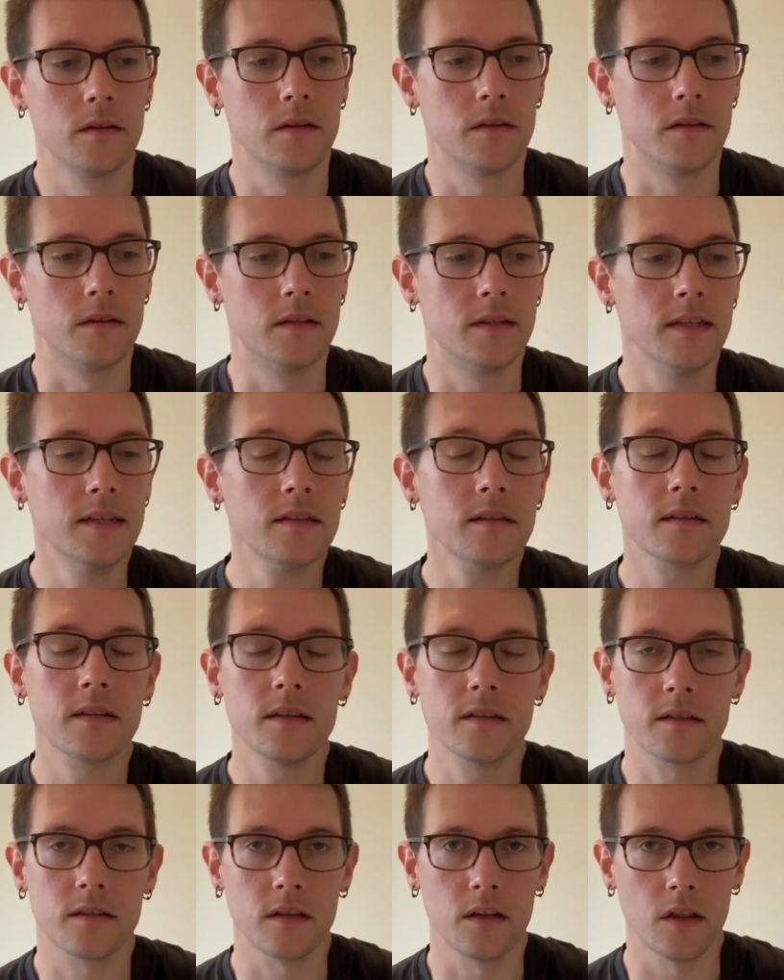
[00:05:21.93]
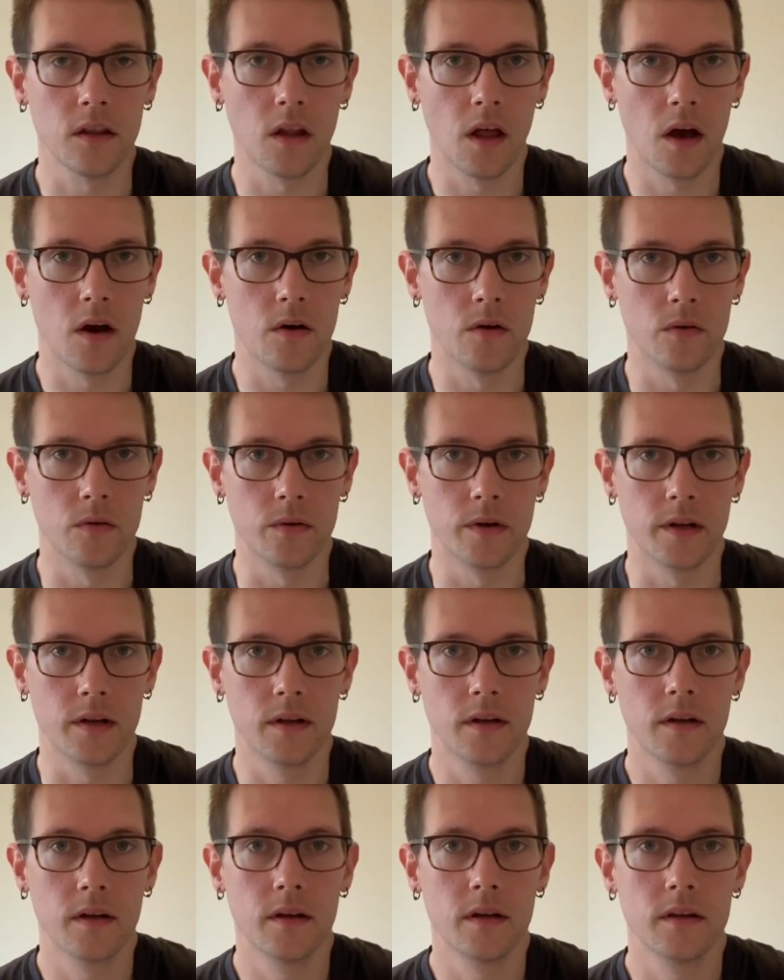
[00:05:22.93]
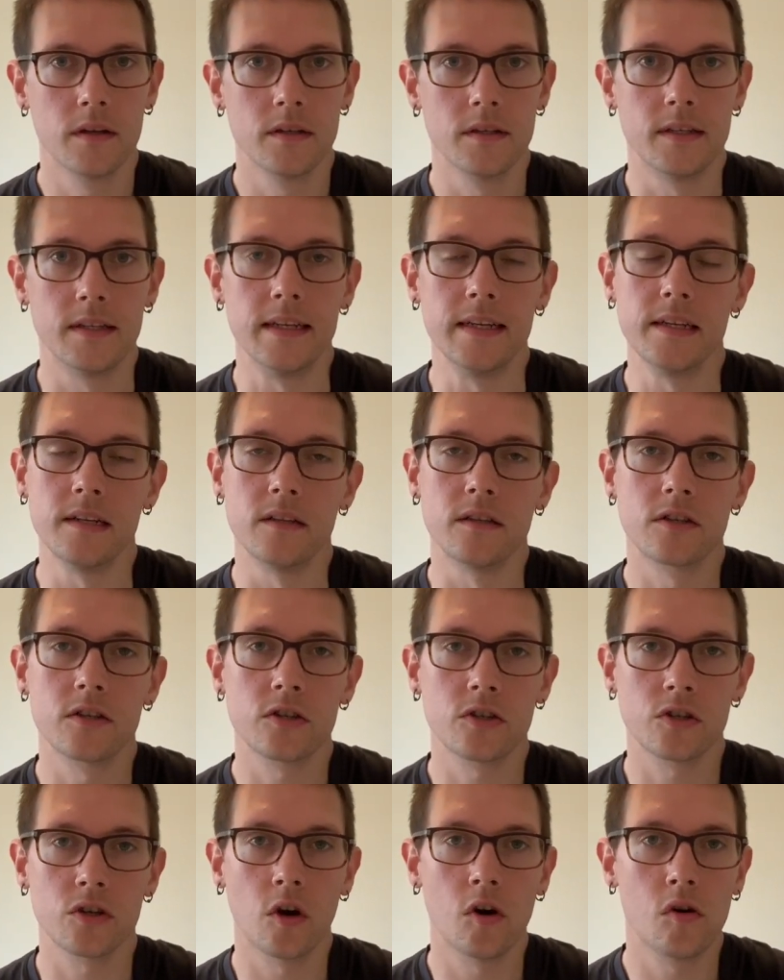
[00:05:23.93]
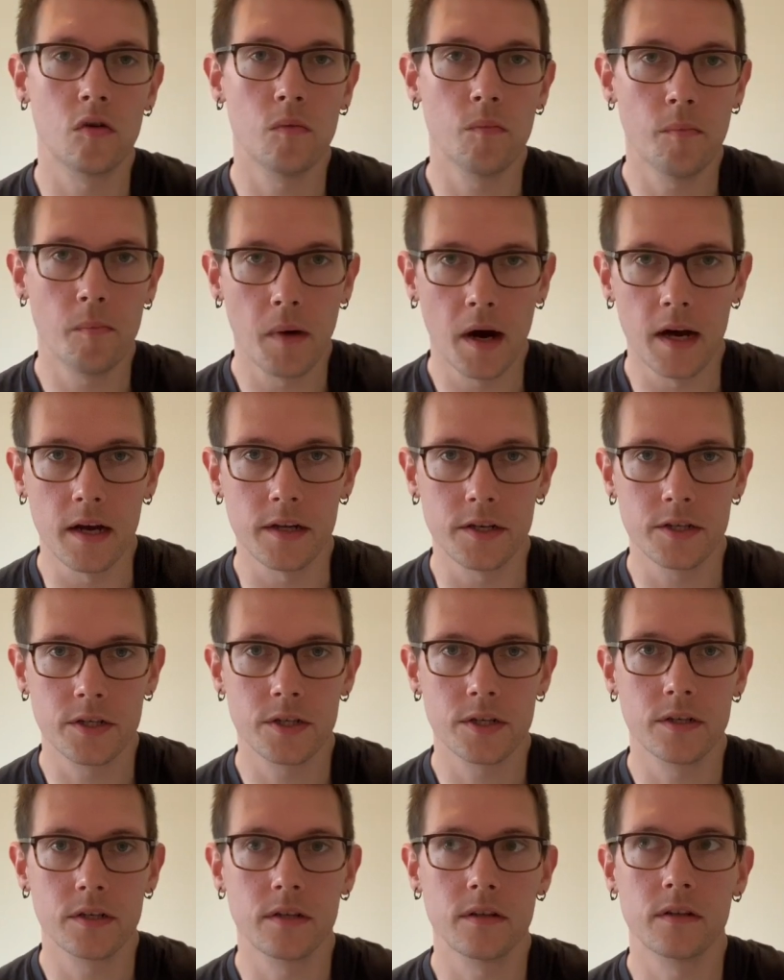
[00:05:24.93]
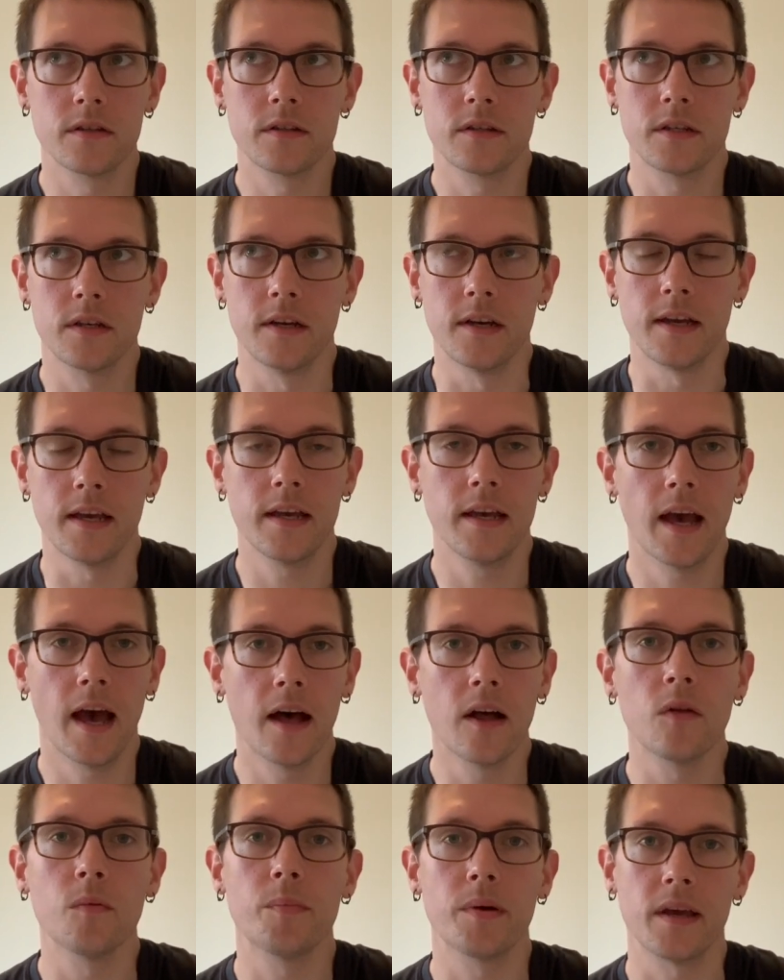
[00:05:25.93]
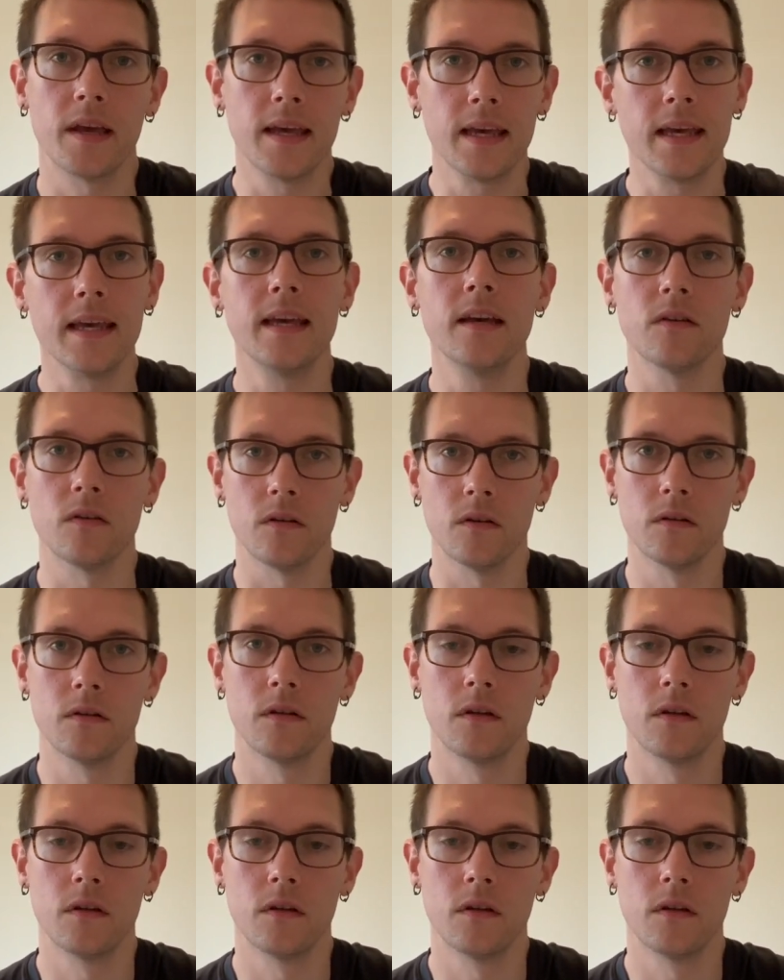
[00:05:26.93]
Distance alone did so much to help heal.